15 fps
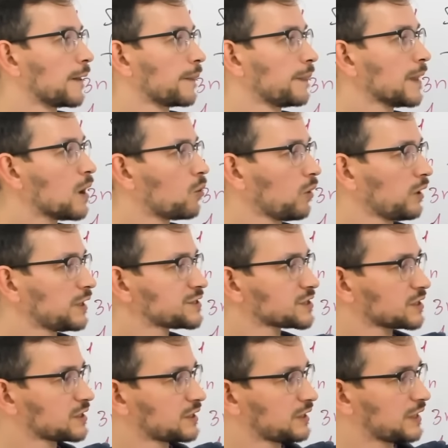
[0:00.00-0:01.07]
Now
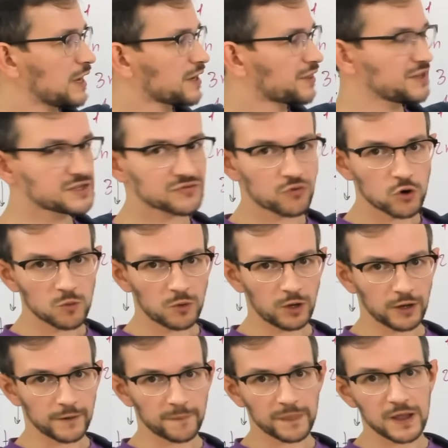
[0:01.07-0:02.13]
let's take this
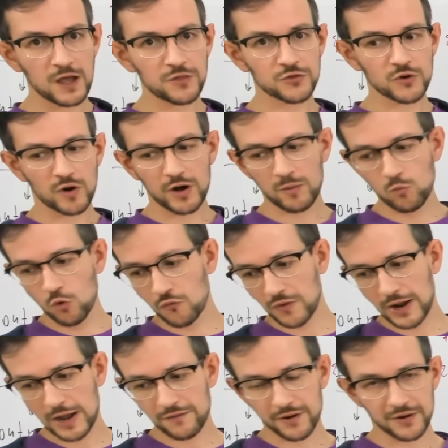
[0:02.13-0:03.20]
formula and remove
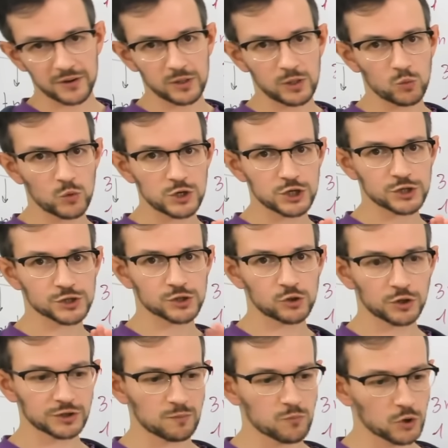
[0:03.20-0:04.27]
everything which is
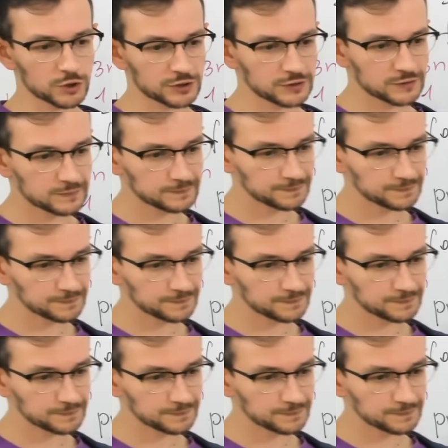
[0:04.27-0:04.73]
not important.